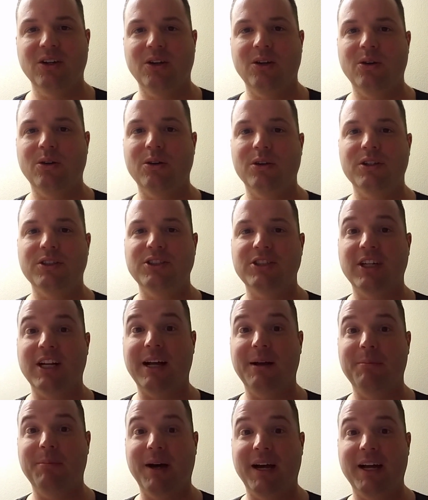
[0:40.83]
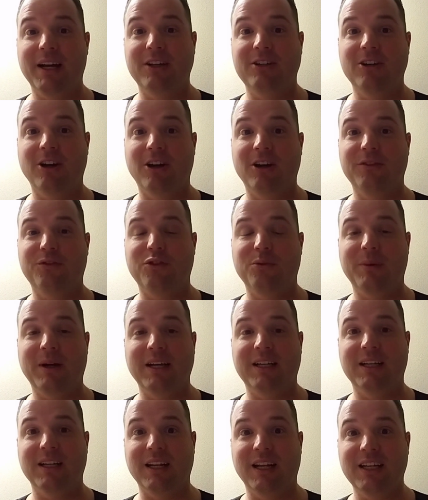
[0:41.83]
Or should I buy a card for my
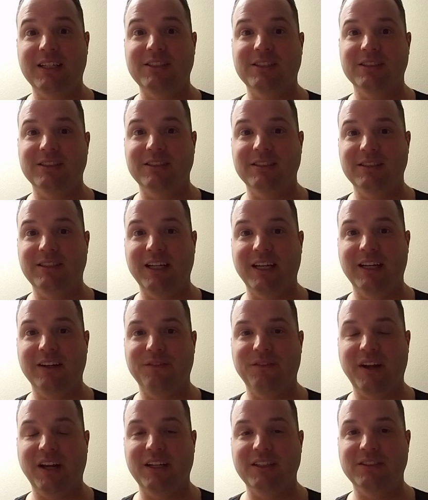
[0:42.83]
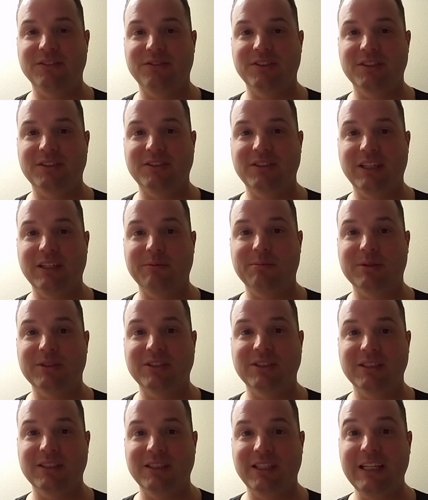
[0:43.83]
collection and take advantage of this 10%
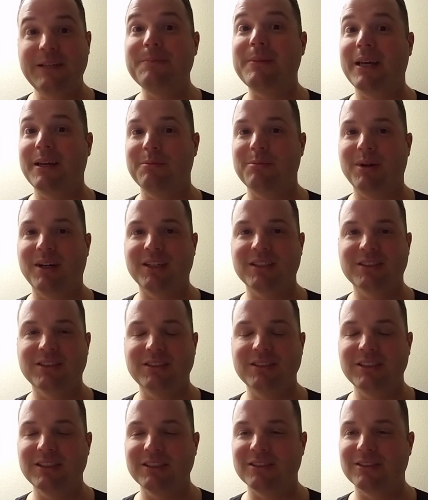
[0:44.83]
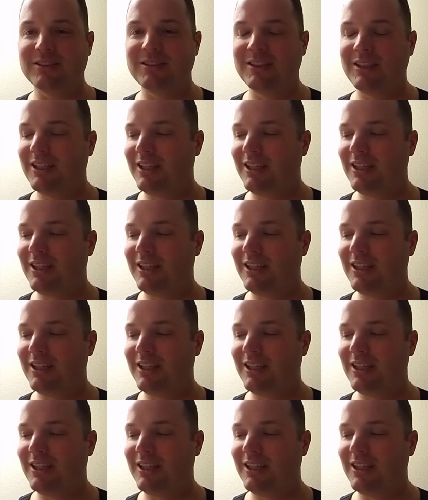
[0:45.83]
eBay bucks deal?